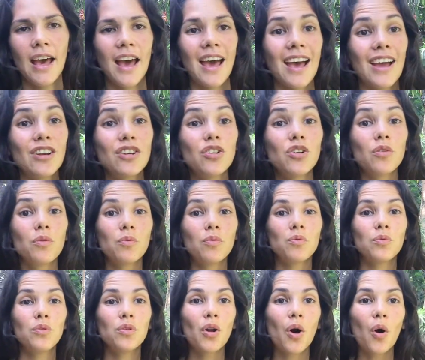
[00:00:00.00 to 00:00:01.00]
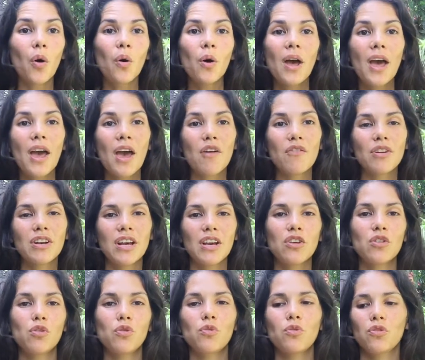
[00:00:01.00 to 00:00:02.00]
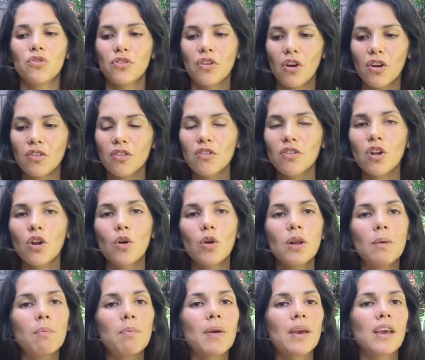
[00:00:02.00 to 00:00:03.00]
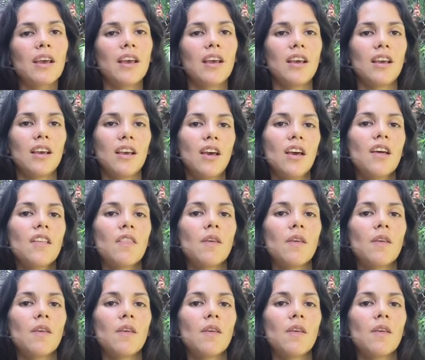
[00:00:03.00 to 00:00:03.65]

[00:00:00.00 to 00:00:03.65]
And you'll, every day you'll start slowly picking